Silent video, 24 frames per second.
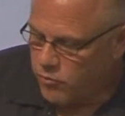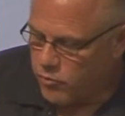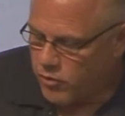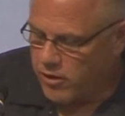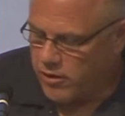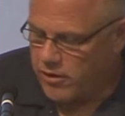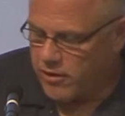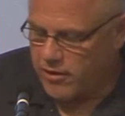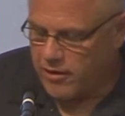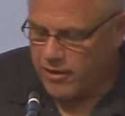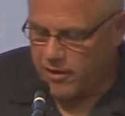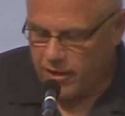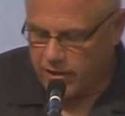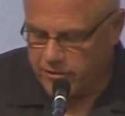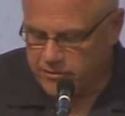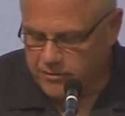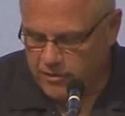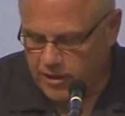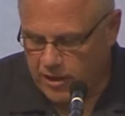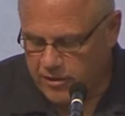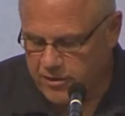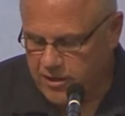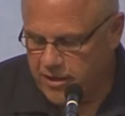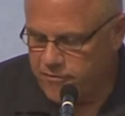where
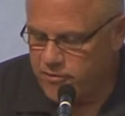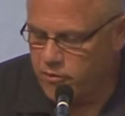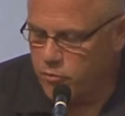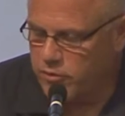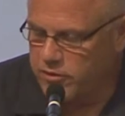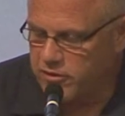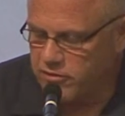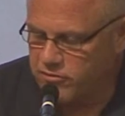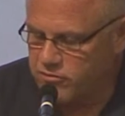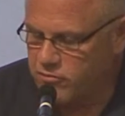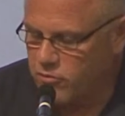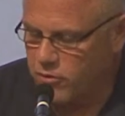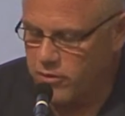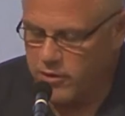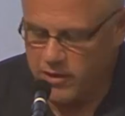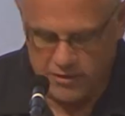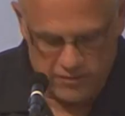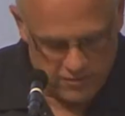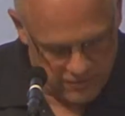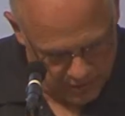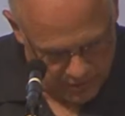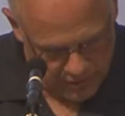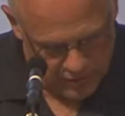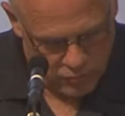I'll give you what the story
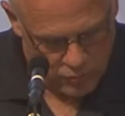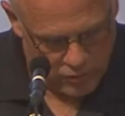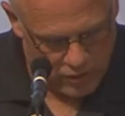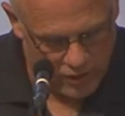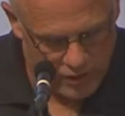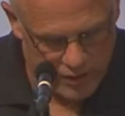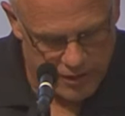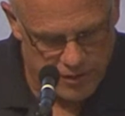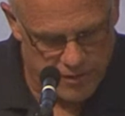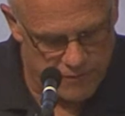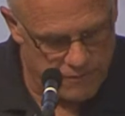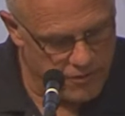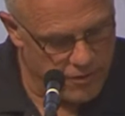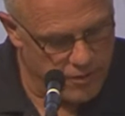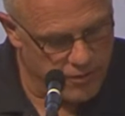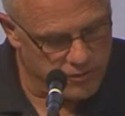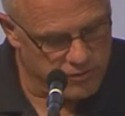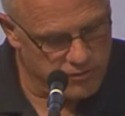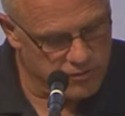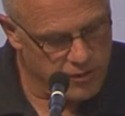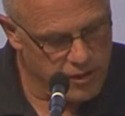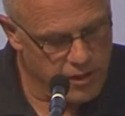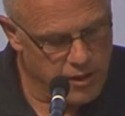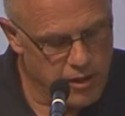is, and then we'll look at the
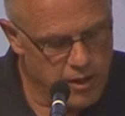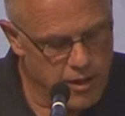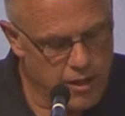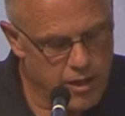verse.